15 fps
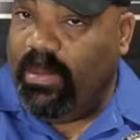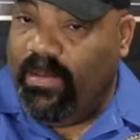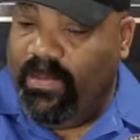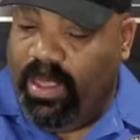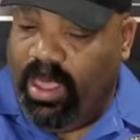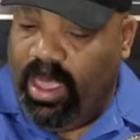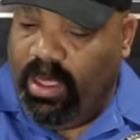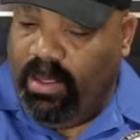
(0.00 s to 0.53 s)
of
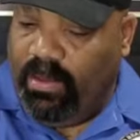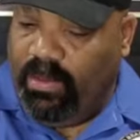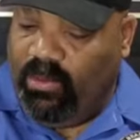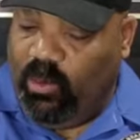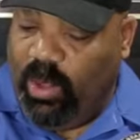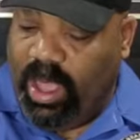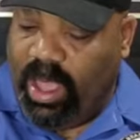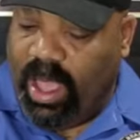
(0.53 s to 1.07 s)
the
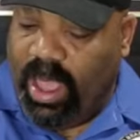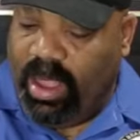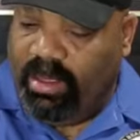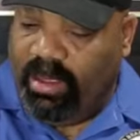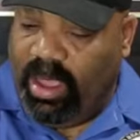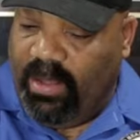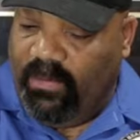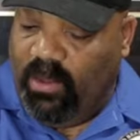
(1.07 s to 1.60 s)
sweet
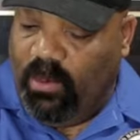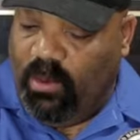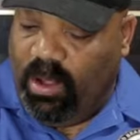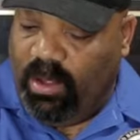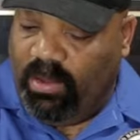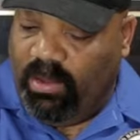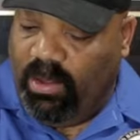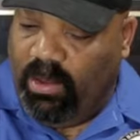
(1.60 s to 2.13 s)
content if you
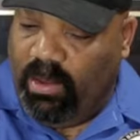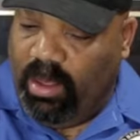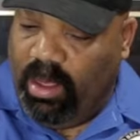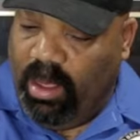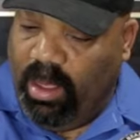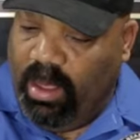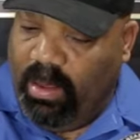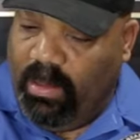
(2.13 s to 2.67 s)
want to,
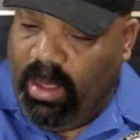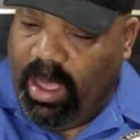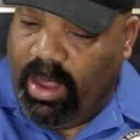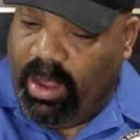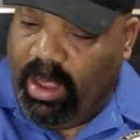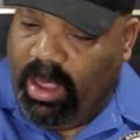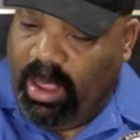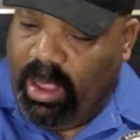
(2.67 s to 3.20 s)
but